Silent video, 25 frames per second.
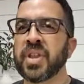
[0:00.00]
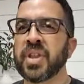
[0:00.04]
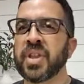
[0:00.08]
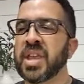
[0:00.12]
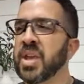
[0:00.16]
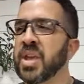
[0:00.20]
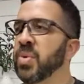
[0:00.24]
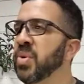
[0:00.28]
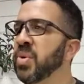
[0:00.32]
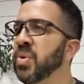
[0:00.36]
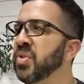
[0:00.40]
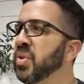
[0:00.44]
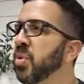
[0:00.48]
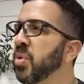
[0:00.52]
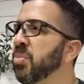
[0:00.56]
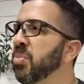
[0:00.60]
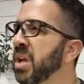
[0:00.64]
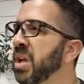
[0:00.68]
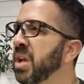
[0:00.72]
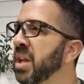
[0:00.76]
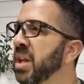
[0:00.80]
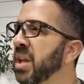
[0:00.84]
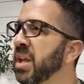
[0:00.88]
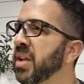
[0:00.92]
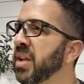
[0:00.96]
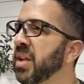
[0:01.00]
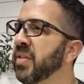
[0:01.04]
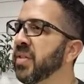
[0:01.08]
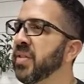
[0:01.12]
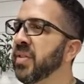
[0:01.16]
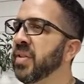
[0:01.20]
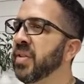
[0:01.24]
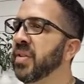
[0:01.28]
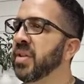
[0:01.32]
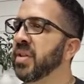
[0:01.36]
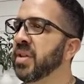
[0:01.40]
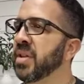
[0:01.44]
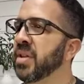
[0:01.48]
He was obedient.
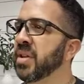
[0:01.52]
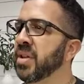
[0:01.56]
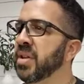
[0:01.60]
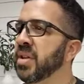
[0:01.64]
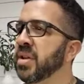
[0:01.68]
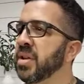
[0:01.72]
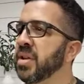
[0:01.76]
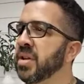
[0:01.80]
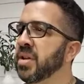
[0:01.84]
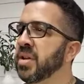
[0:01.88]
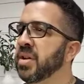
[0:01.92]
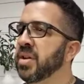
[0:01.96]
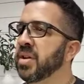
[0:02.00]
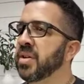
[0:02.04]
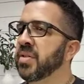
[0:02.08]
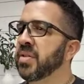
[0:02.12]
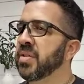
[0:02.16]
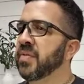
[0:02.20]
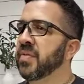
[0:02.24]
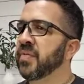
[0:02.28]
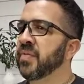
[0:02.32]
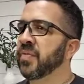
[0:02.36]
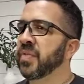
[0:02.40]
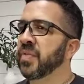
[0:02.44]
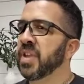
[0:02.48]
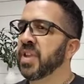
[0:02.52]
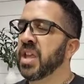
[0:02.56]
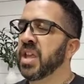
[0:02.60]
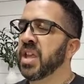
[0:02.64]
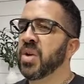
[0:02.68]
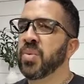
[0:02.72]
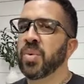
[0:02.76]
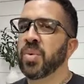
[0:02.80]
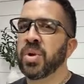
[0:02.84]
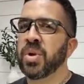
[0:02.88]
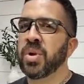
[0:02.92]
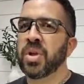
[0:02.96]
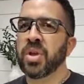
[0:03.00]
He
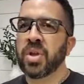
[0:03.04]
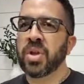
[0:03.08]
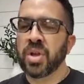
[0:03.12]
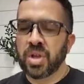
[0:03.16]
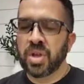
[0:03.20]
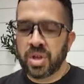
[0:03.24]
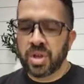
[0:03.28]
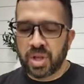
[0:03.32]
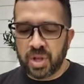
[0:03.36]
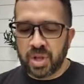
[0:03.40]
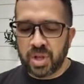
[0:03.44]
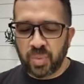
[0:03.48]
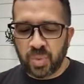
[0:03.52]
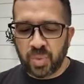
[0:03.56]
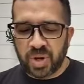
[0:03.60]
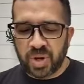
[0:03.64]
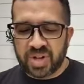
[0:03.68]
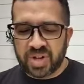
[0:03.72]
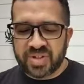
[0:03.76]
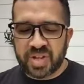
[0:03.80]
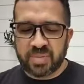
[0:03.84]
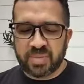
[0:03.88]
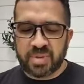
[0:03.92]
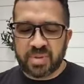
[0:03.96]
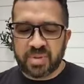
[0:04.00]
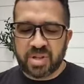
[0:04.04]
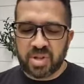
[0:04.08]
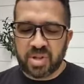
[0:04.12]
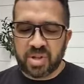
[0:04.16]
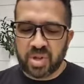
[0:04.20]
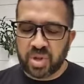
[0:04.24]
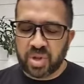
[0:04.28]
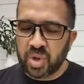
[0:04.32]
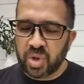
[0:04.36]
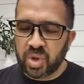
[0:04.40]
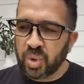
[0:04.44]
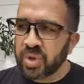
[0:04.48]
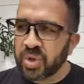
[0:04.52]
wanted something, the
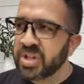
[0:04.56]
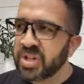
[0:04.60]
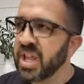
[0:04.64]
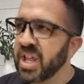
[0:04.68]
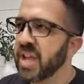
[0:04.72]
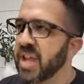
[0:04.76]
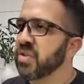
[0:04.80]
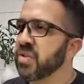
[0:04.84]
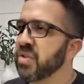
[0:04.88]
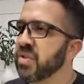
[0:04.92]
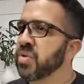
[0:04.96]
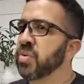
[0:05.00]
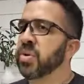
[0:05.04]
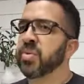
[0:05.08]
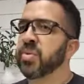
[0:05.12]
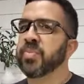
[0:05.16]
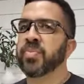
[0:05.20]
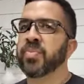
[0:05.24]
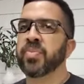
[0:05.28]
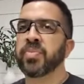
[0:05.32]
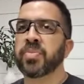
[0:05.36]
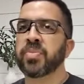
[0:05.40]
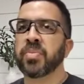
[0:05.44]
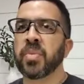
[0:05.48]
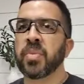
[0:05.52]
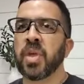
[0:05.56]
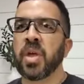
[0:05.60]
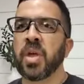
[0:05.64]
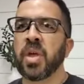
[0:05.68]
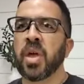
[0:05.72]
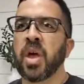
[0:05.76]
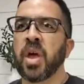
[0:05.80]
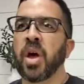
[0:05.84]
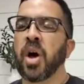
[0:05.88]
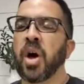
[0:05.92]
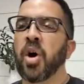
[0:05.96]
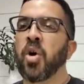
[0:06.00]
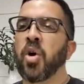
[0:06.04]
Lord gave it to him.
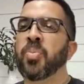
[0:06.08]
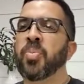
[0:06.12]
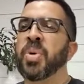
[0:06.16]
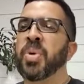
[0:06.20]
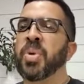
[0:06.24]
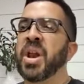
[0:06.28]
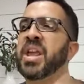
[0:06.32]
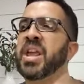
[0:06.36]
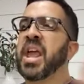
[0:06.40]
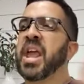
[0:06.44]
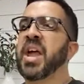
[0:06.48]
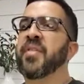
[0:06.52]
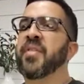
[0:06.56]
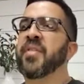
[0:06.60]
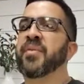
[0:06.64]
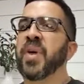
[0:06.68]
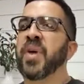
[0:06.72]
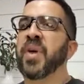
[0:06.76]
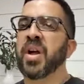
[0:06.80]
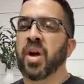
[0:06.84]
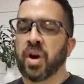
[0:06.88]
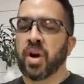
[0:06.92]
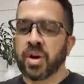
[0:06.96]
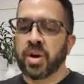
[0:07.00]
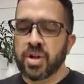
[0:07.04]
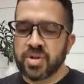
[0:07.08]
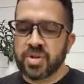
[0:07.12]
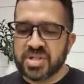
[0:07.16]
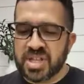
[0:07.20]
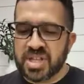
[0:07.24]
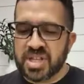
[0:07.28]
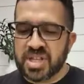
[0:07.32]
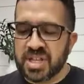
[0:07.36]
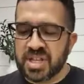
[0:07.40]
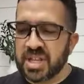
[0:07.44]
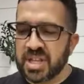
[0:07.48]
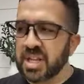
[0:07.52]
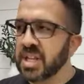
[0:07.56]
Oh, but I can't find, are you
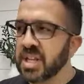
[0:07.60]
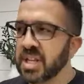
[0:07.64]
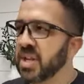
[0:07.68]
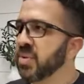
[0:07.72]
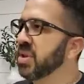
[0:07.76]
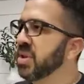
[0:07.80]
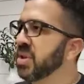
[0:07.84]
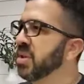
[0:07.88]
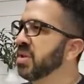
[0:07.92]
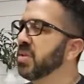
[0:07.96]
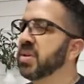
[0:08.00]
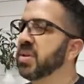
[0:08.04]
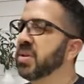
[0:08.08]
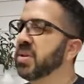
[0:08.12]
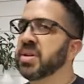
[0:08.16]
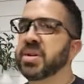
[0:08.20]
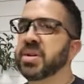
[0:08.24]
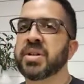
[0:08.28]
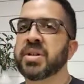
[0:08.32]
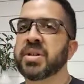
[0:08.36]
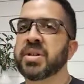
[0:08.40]
seeking it with the Lord?